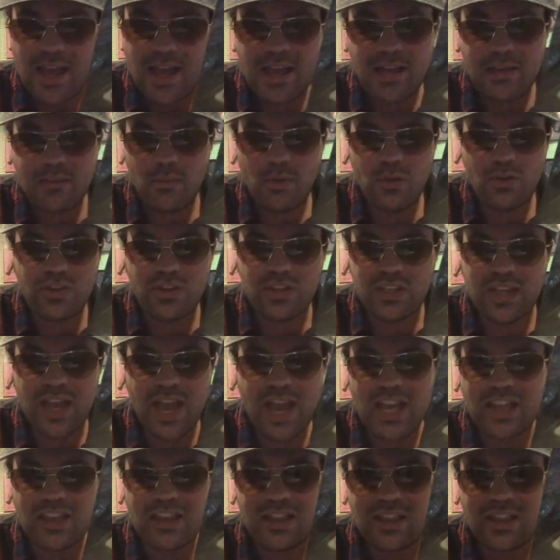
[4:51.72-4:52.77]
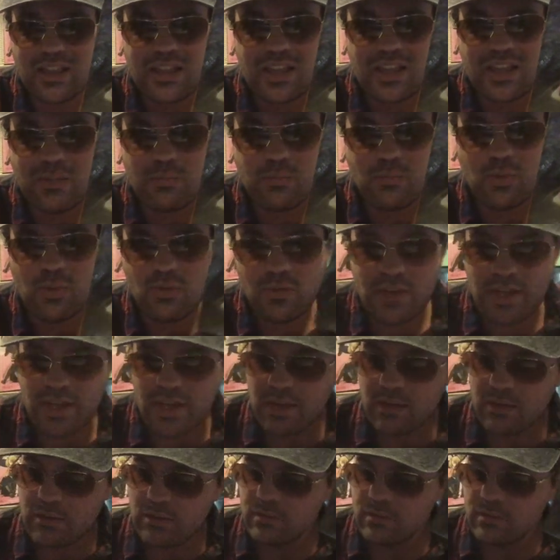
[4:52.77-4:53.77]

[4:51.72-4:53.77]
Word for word: most of the cast is in this movie.